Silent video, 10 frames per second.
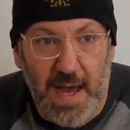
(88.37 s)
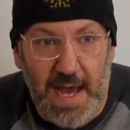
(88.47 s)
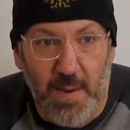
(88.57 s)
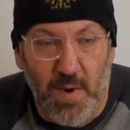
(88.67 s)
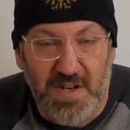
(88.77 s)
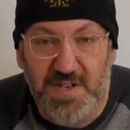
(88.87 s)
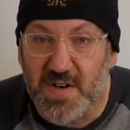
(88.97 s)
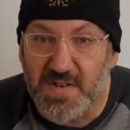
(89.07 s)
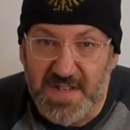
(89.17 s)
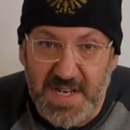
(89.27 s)
I watched
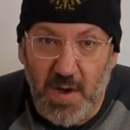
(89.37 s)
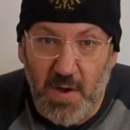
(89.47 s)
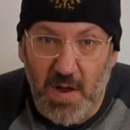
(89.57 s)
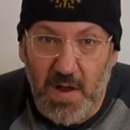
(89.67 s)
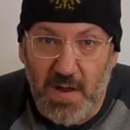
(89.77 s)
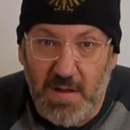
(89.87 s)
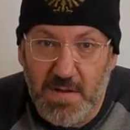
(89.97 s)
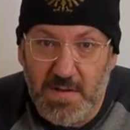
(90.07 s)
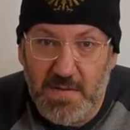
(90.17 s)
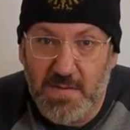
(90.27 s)
Arsenio Hall
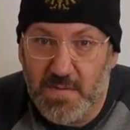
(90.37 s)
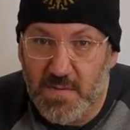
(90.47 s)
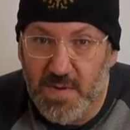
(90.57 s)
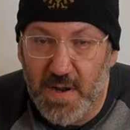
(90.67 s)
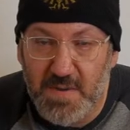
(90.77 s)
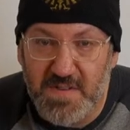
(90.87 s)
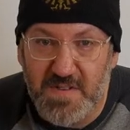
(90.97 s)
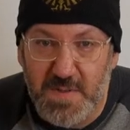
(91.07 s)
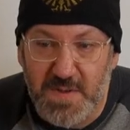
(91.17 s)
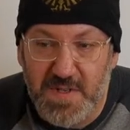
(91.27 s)
when I wasn't
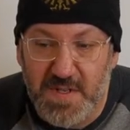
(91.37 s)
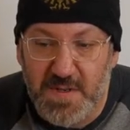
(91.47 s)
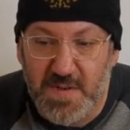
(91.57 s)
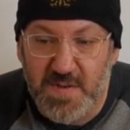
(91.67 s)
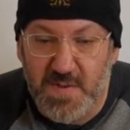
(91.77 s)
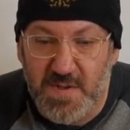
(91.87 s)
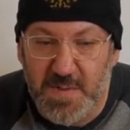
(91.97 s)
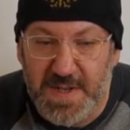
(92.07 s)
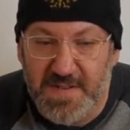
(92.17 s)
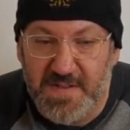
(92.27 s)
supposed to, supposed
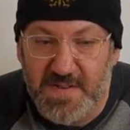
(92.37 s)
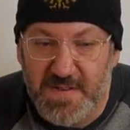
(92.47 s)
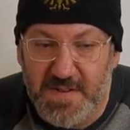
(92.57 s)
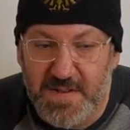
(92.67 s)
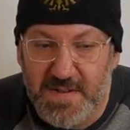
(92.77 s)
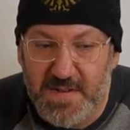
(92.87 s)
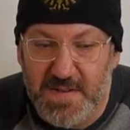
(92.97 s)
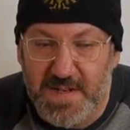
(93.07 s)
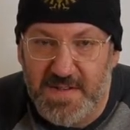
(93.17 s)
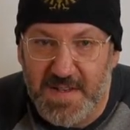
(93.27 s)
to be in,
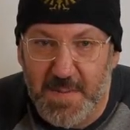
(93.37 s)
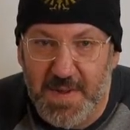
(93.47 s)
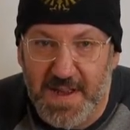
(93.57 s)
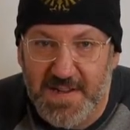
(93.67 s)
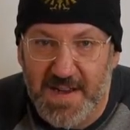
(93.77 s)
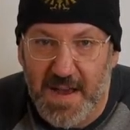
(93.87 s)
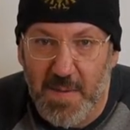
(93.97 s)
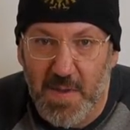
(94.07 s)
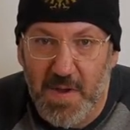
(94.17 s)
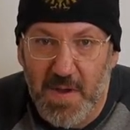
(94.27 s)
asleep at that
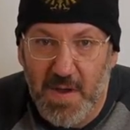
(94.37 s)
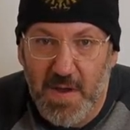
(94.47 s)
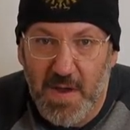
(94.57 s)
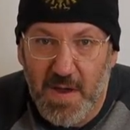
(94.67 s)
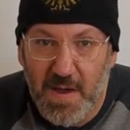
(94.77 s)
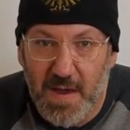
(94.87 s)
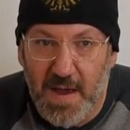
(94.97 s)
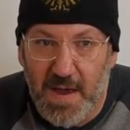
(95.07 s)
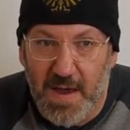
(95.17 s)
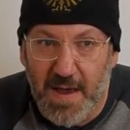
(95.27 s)
time.
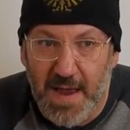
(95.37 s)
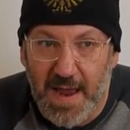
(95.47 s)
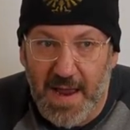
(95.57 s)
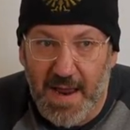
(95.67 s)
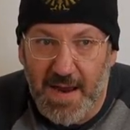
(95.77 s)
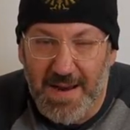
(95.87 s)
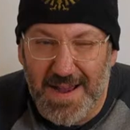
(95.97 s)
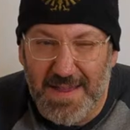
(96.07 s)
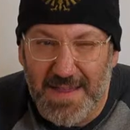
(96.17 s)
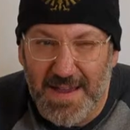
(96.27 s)
Uh, and
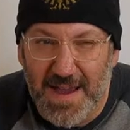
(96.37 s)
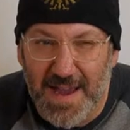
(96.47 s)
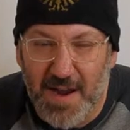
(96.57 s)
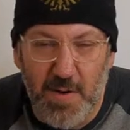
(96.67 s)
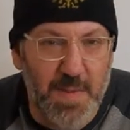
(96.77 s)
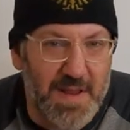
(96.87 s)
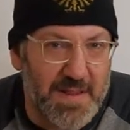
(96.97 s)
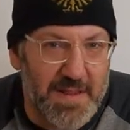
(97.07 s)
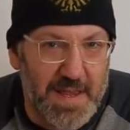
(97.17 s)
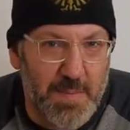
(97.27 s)
I think I
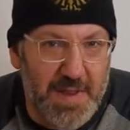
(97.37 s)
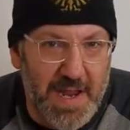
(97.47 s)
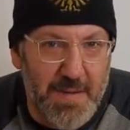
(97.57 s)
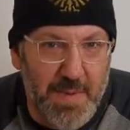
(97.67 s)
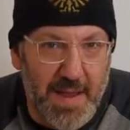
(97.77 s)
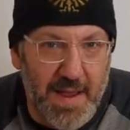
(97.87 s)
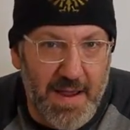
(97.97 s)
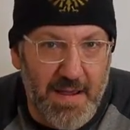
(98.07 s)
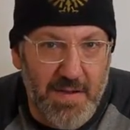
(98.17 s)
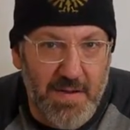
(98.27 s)
intermittently played
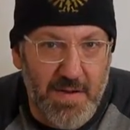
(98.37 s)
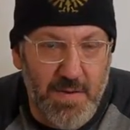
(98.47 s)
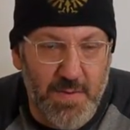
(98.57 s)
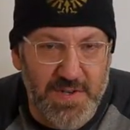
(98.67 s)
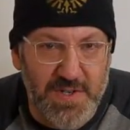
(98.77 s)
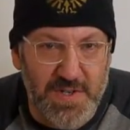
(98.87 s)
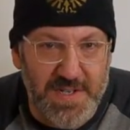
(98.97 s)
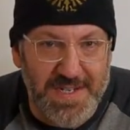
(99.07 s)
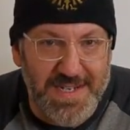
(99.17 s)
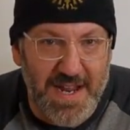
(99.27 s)
my original
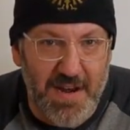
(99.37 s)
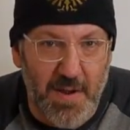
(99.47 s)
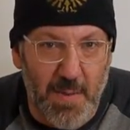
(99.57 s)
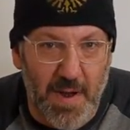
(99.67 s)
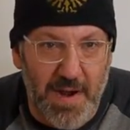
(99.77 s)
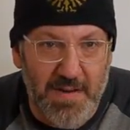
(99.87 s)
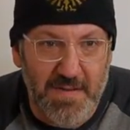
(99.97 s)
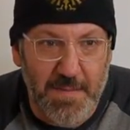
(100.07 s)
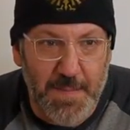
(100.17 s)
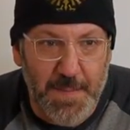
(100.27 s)
Nintendo on
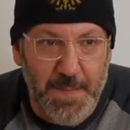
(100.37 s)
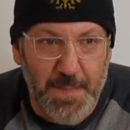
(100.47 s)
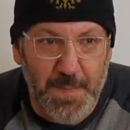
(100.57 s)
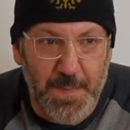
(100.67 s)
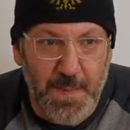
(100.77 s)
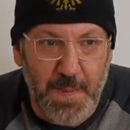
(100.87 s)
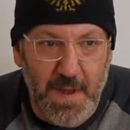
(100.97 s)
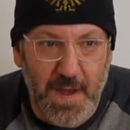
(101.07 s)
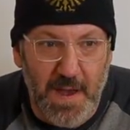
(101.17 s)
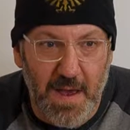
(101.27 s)

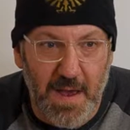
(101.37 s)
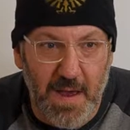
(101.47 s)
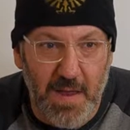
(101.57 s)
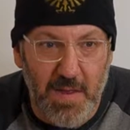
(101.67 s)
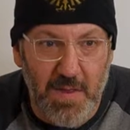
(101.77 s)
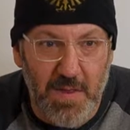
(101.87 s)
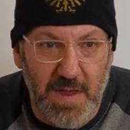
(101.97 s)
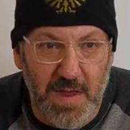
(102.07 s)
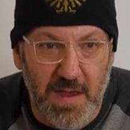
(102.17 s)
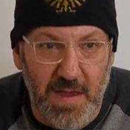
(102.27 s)
it. Uh,
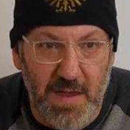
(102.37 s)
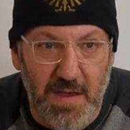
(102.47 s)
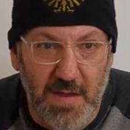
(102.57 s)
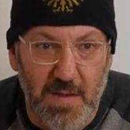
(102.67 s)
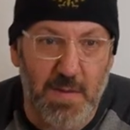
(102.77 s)
the